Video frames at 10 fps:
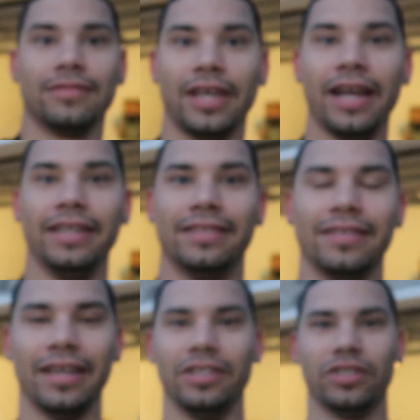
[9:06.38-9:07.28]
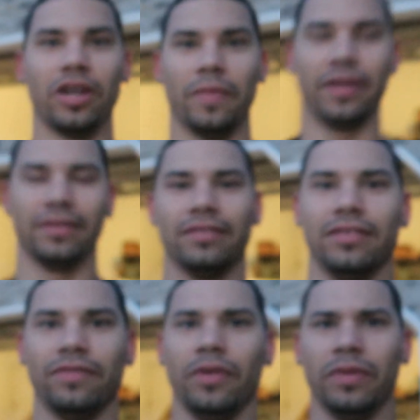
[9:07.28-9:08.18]
Ladies and gentlemen,
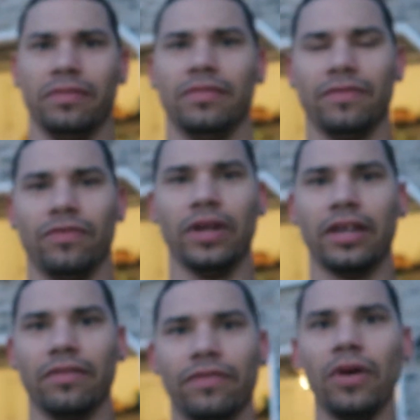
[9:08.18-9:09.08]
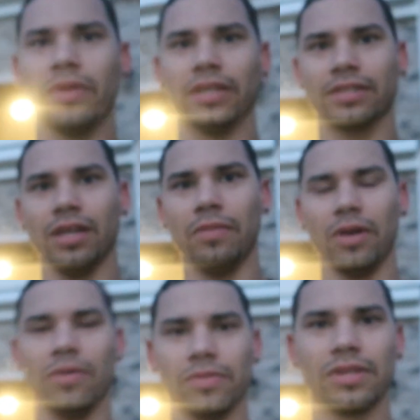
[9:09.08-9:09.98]
if it would freaking focus, come
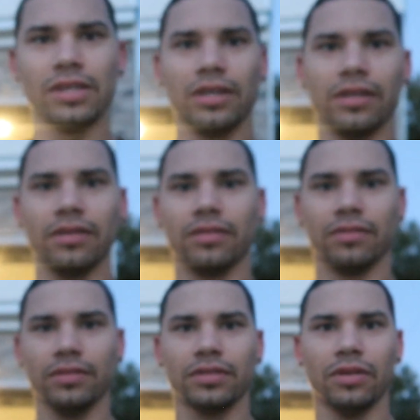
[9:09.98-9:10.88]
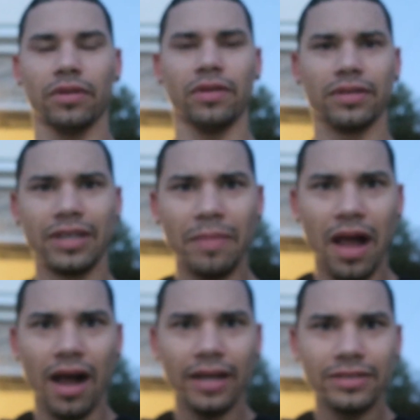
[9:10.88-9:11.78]
on. What's going on? Is that my
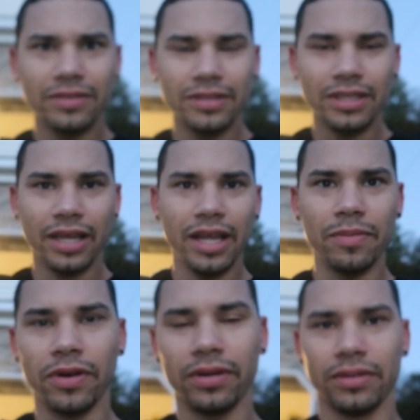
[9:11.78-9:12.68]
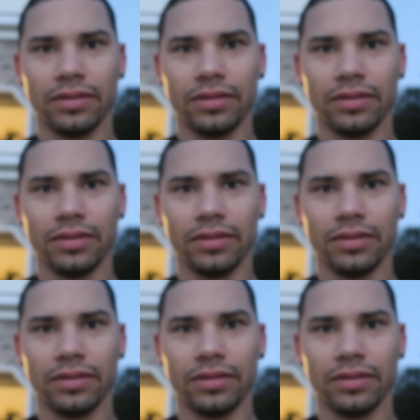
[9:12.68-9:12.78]
eyes or is it the camera?